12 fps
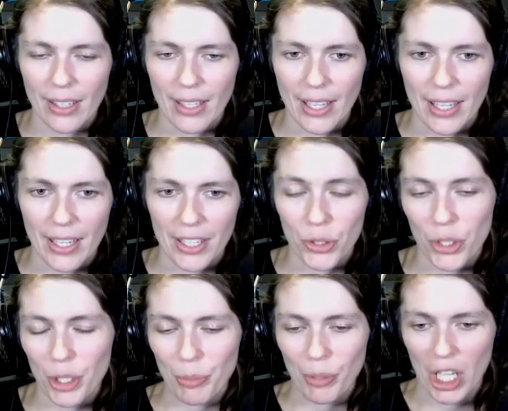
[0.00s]
And you
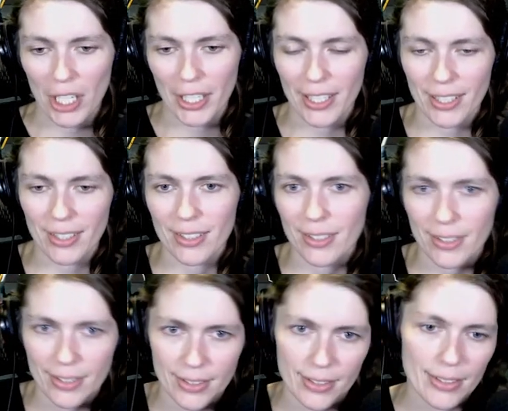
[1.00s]
can block
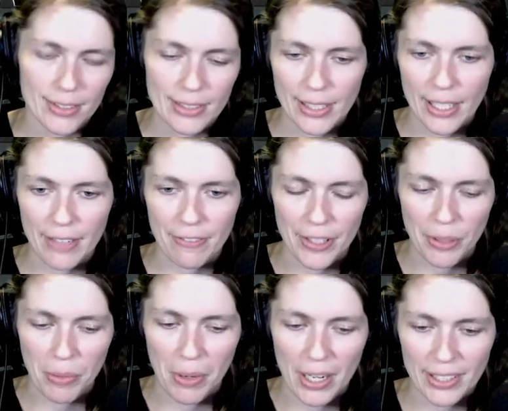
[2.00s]
if you
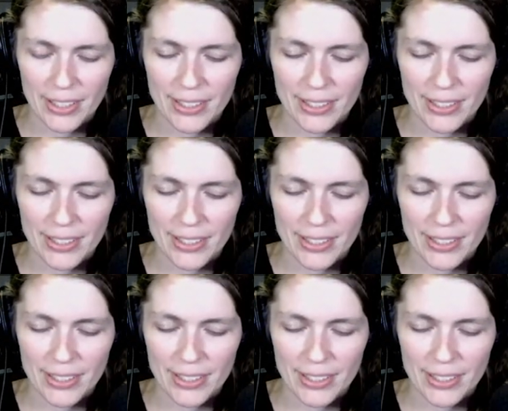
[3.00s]
want.